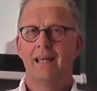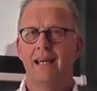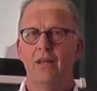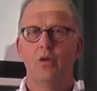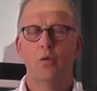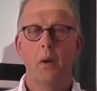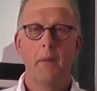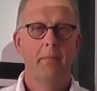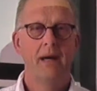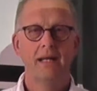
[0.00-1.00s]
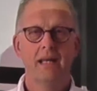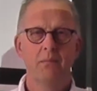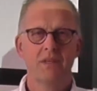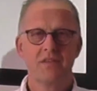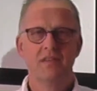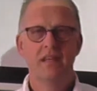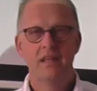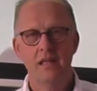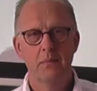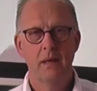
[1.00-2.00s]
Hello, my name is
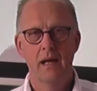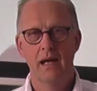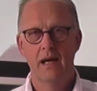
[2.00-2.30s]
Idema.